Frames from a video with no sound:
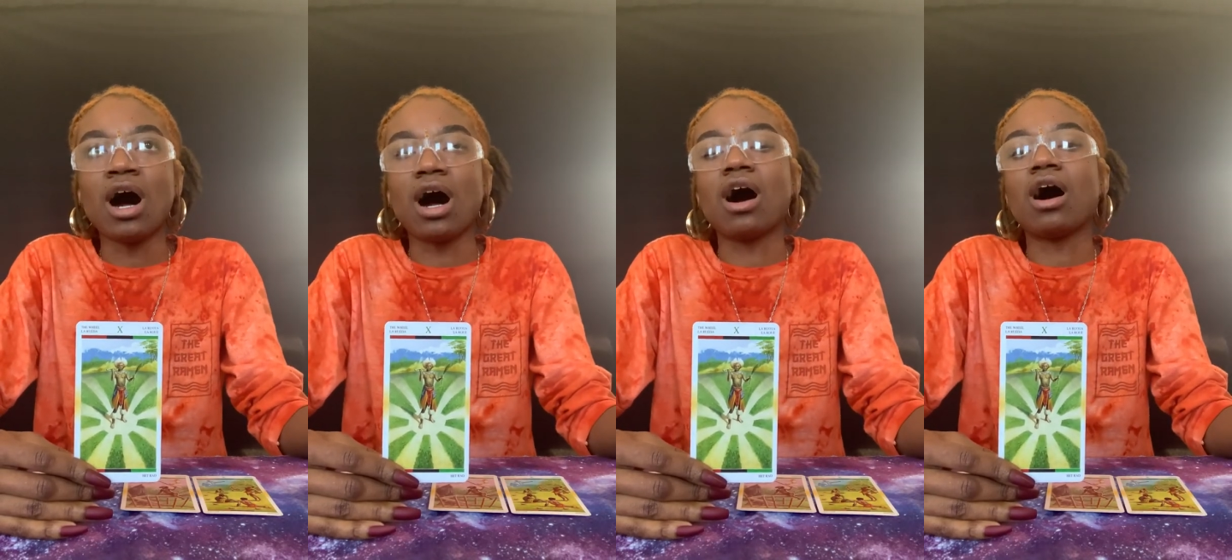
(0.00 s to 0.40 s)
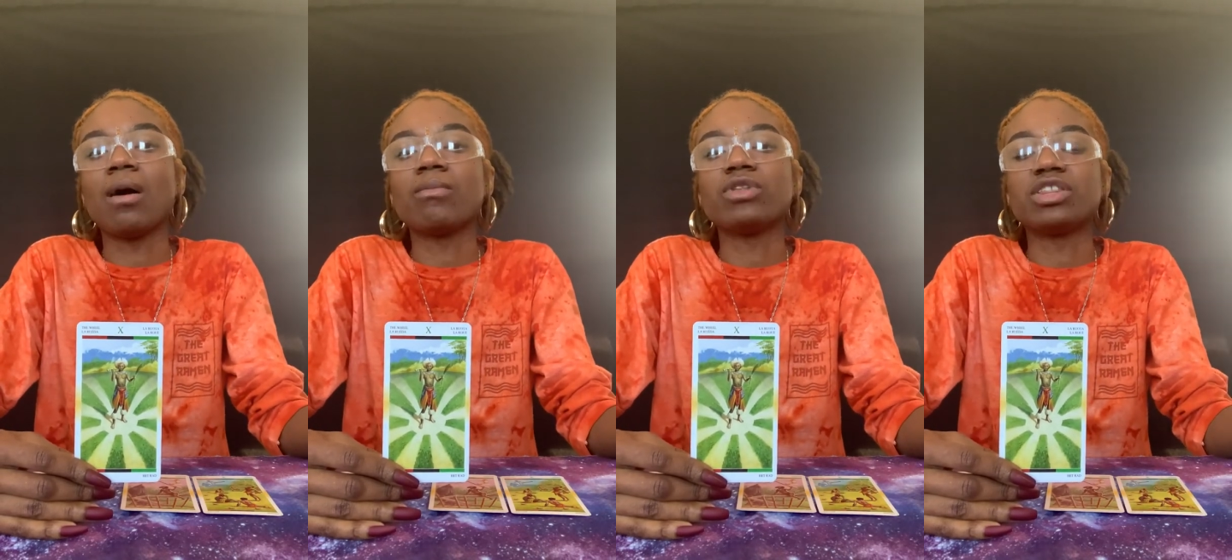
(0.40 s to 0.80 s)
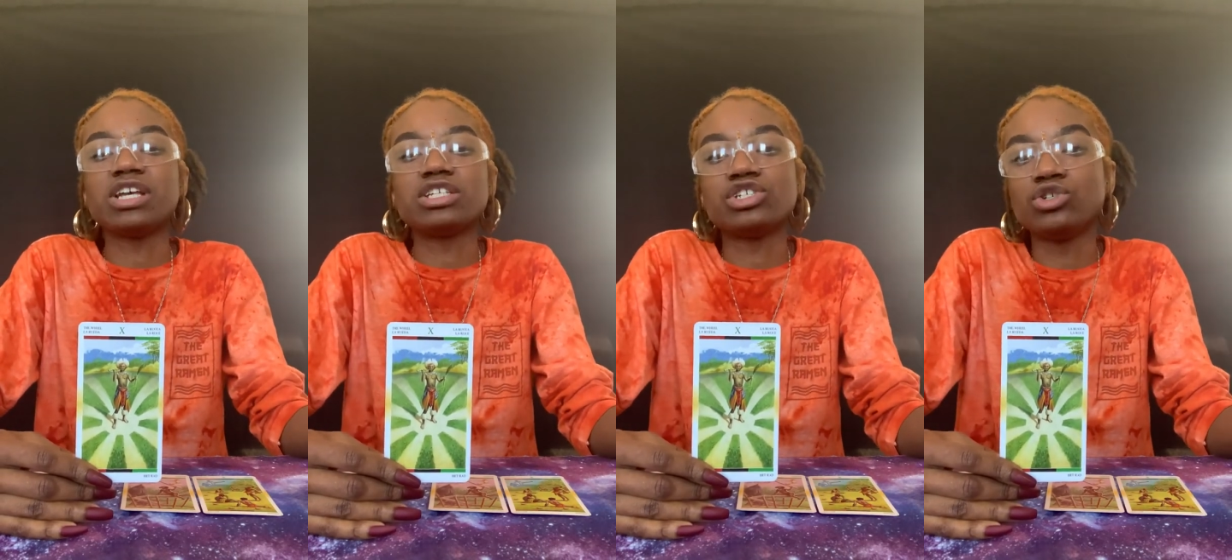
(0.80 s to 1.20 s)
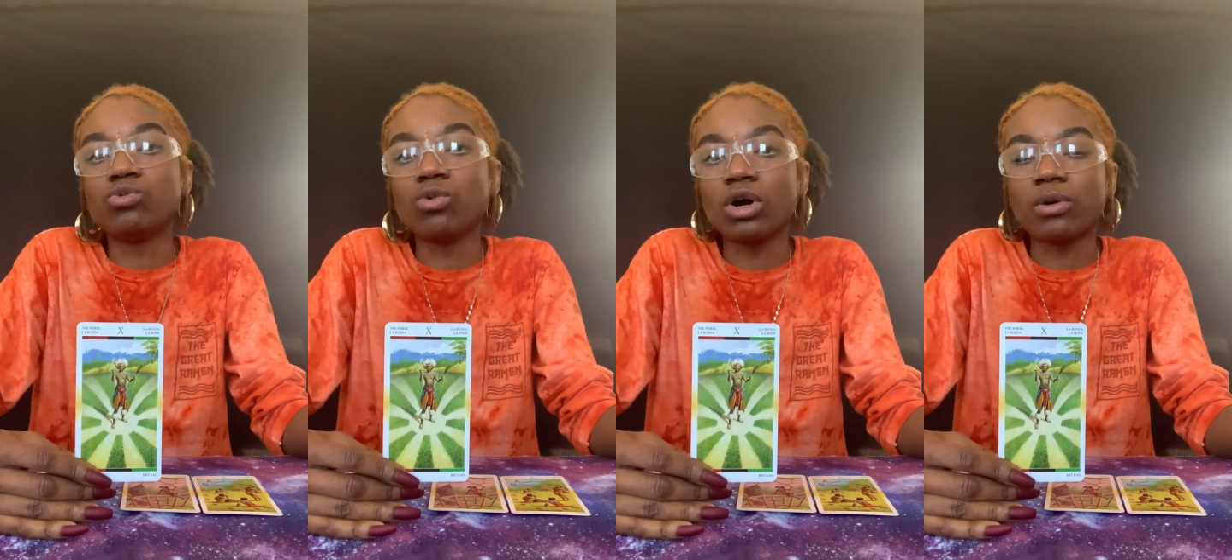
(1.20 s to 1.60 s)
the things that you
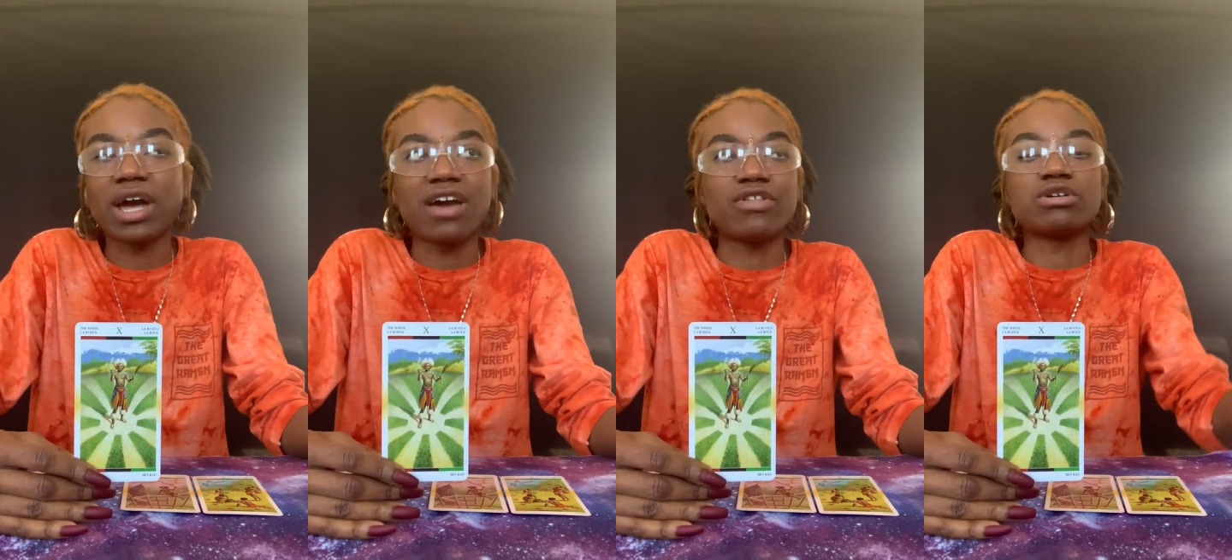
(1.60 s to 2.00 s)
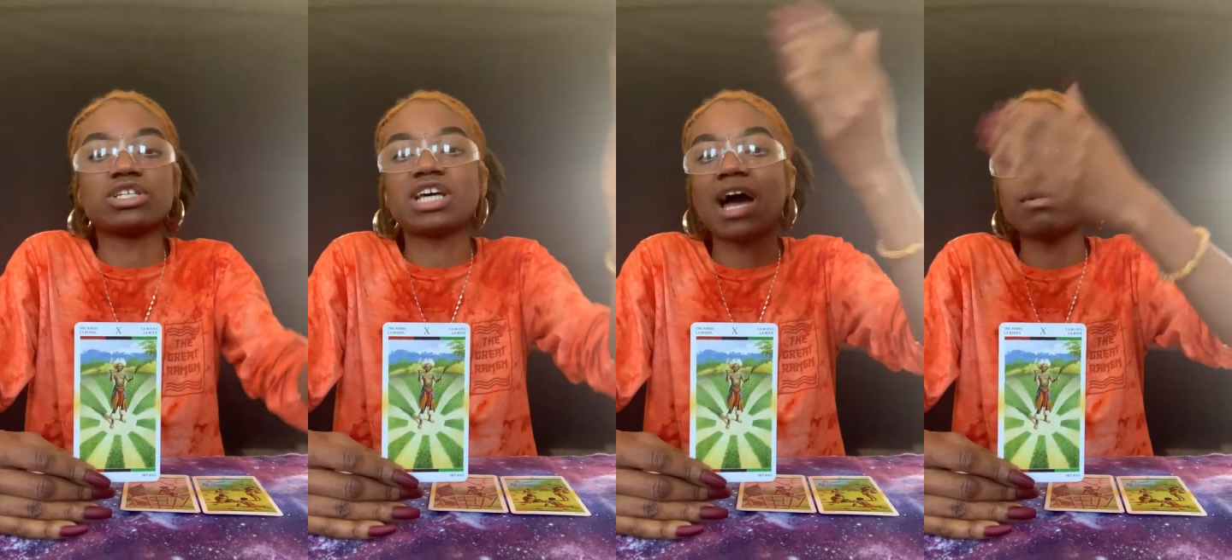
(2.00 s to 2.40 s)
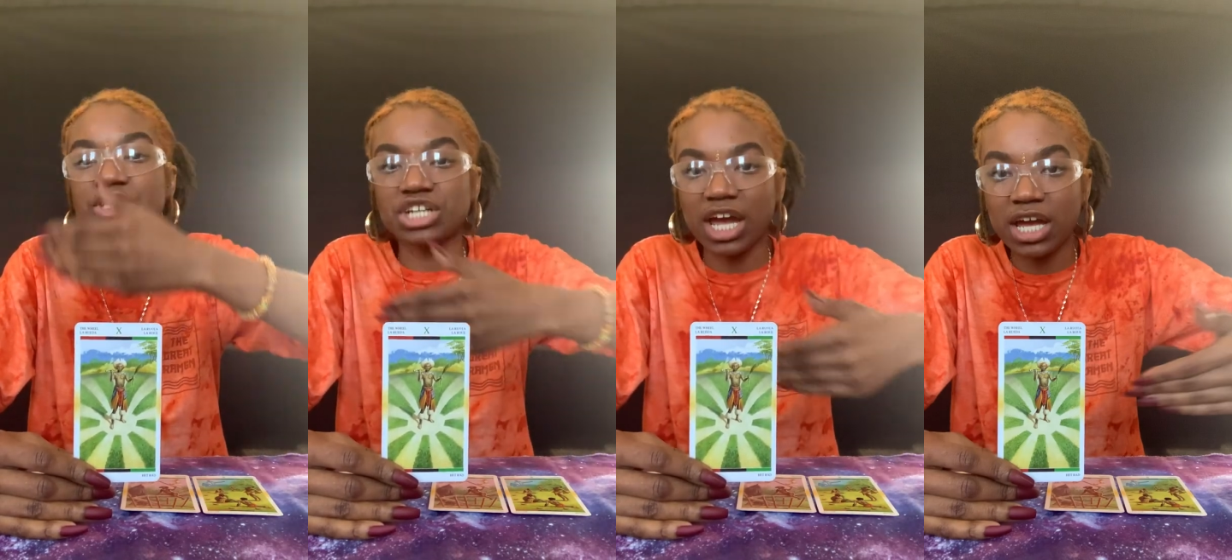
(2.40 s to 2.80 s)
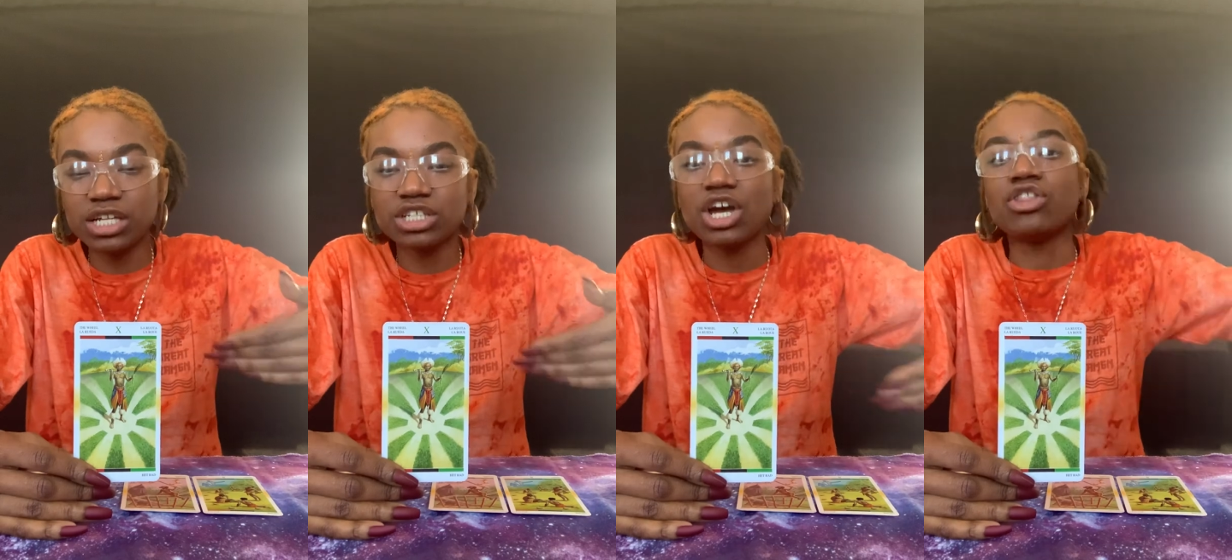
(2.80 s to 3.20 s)
want, okay? If there's a time to
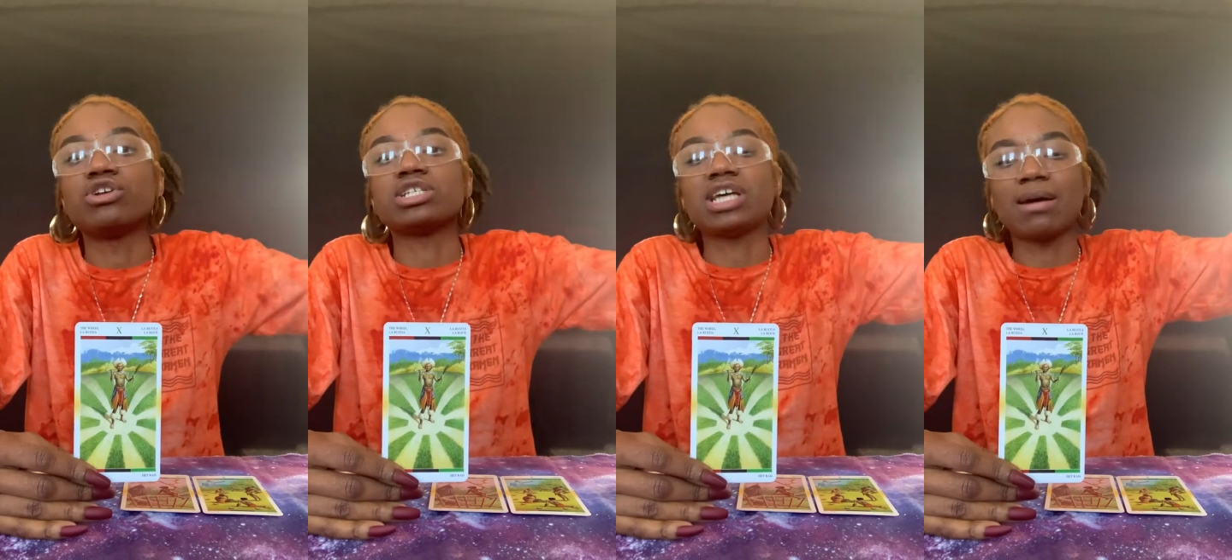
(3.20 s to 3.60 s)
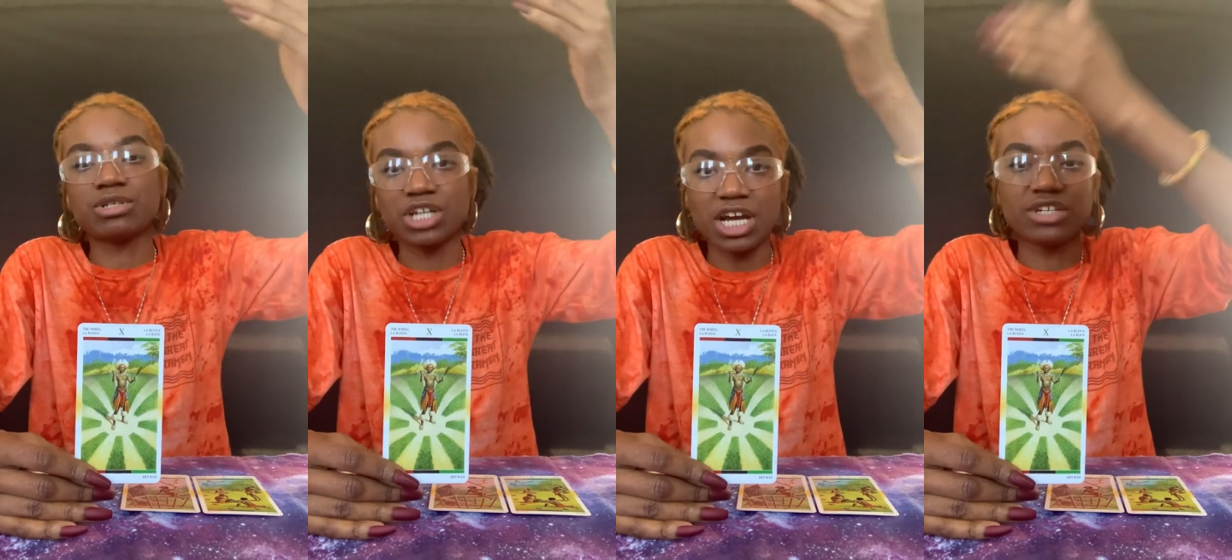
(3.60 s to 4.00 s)
change, there's a time to change.